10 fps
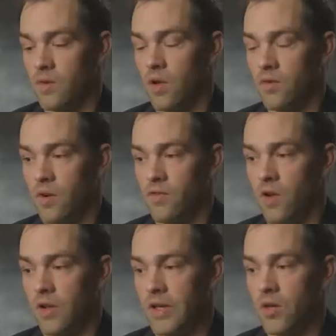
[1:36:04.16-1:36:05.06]
dropped at OP
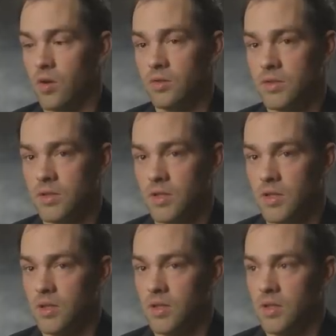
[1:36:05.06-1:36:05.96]
Fritchie,
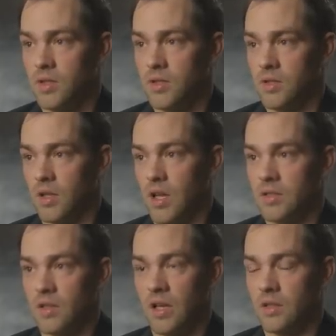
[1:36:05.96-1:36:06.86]
and then they
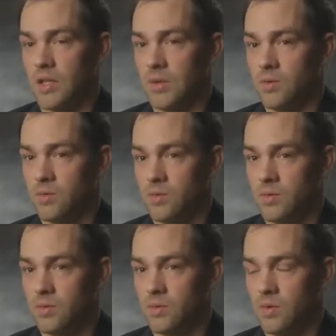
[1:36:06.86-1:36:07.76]
were going to clear and
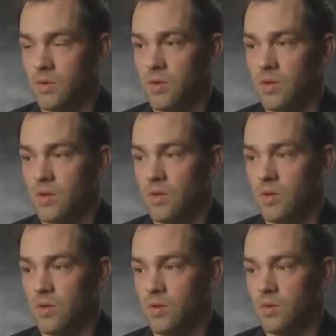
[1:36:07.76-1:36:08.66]
walk down on us.
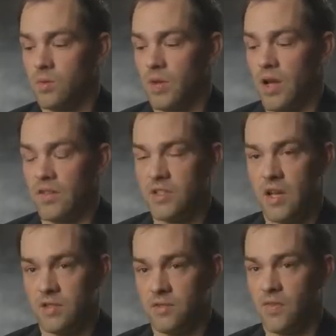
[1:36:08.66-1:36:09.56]

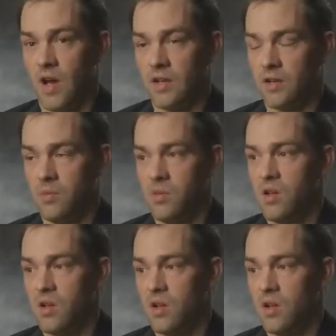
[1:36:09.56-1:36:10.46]
But we just didn't
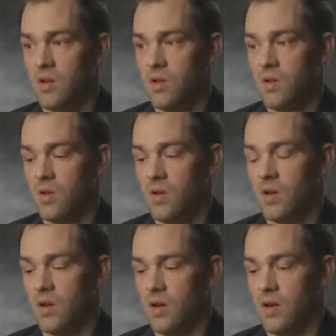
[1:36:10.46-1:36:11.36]
know how long that
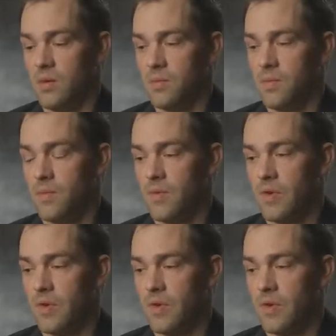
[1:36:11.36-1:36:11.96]
was going to take.